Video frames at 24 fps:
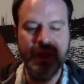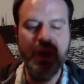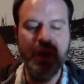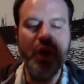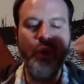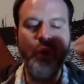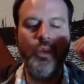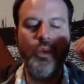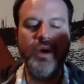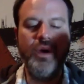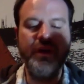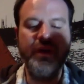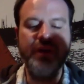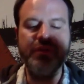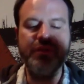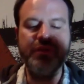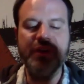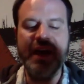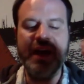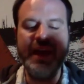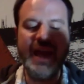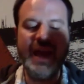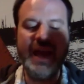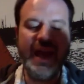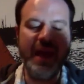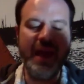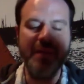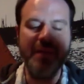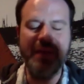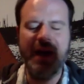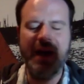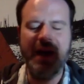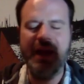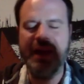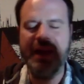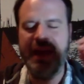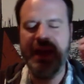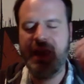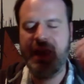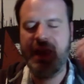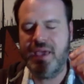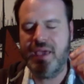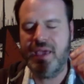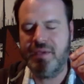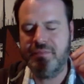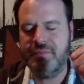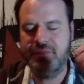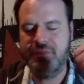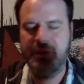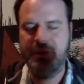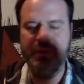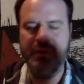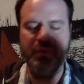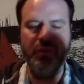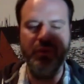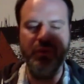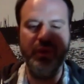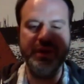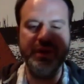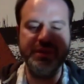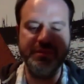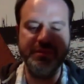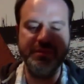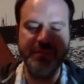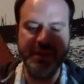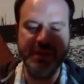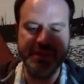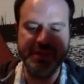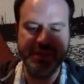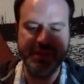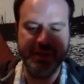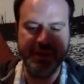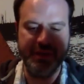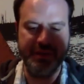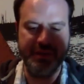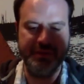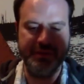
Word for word: Wherever I am, I am what is missing.